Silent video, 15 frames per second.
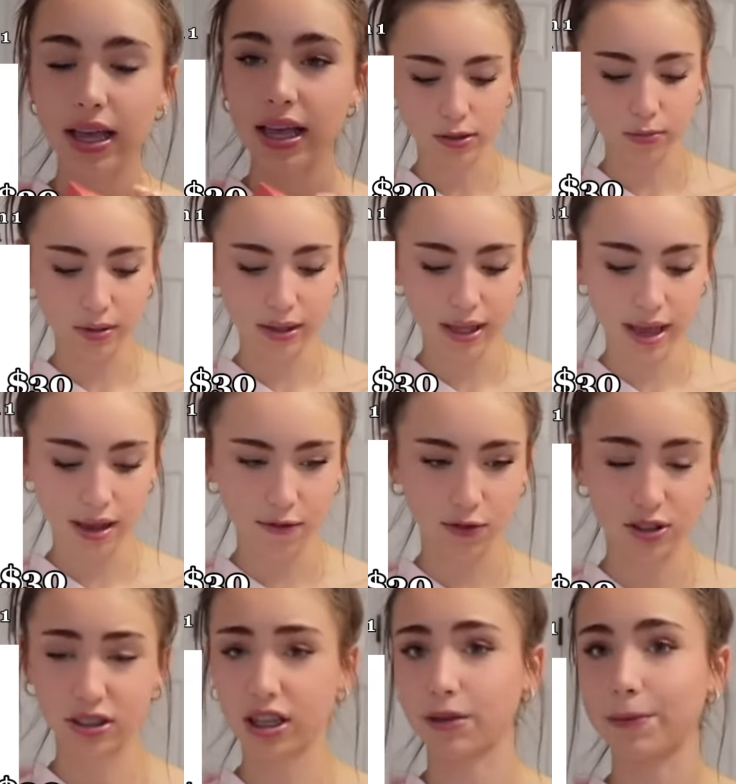This be like for
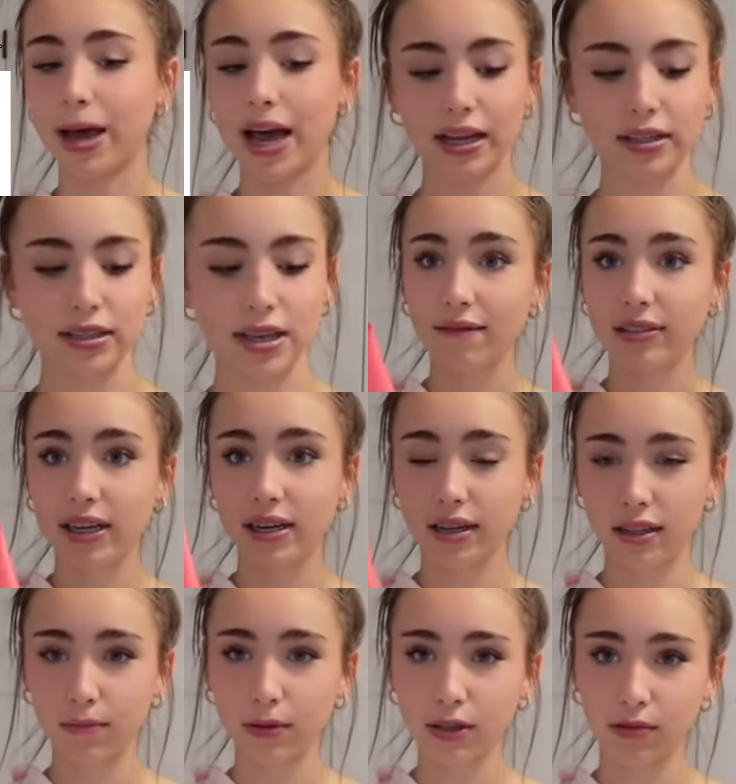slick backs. I've seen
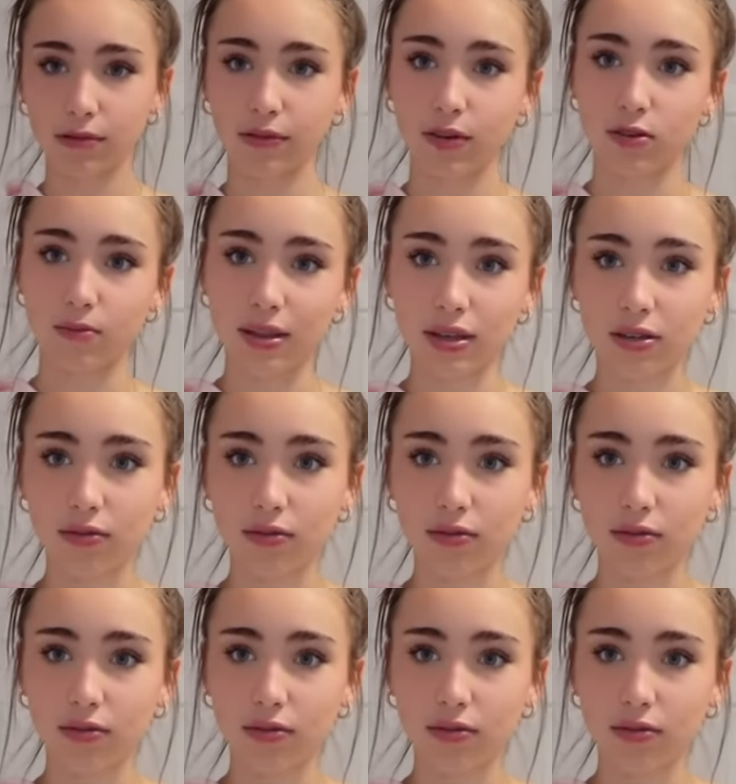nothing but good reviews about this